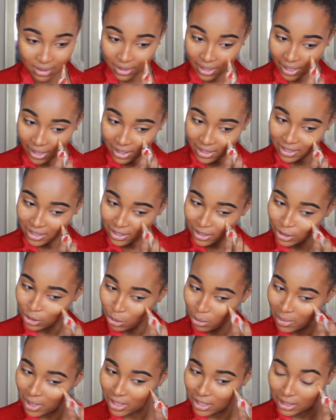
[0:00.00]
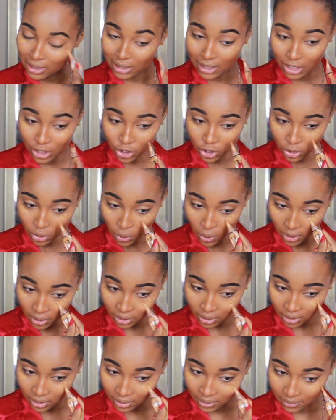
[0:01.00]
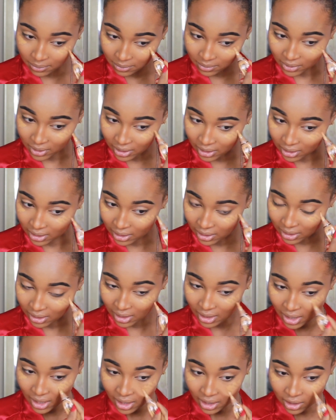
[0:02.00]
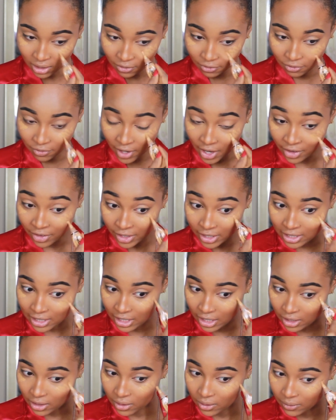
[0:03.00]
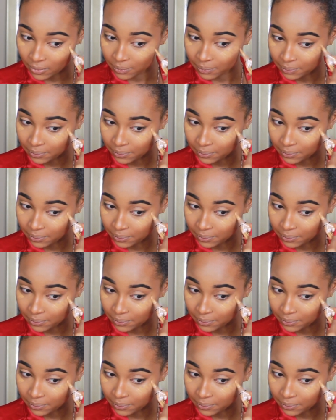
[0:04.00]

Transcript: Like, it's just too much attention on the fairy tale